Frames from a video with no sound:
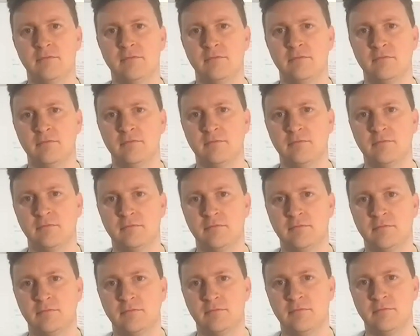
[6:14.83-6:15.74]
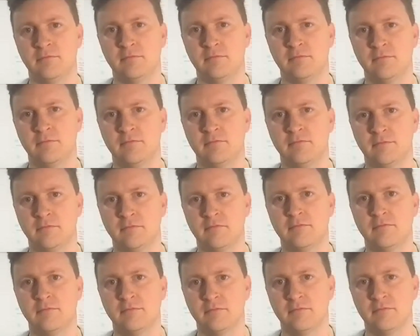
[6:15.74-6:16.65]

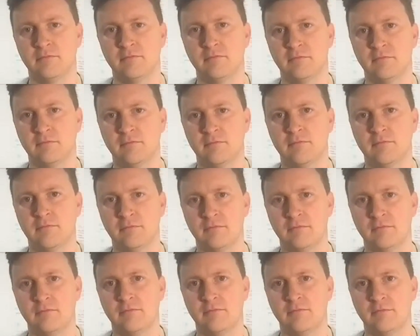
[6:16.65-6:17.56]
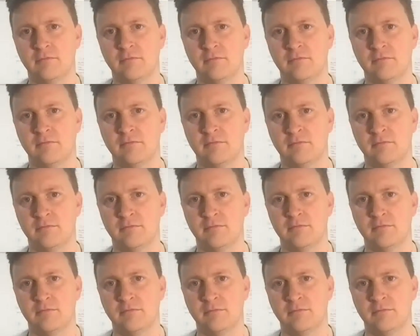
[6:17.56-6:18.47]

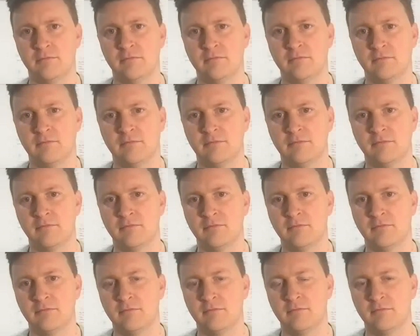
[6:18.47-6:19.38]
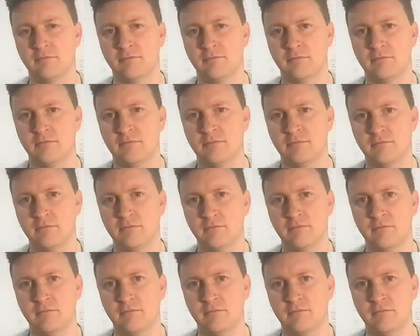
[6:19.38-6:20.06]
(not speaking)